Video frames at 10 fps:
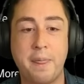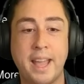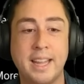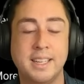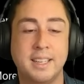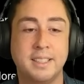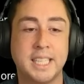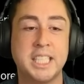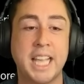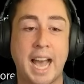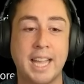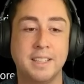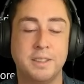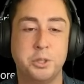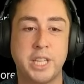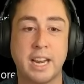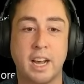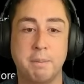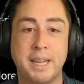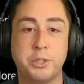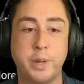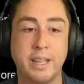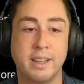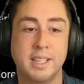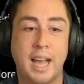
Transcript: then this guy said on my tweet,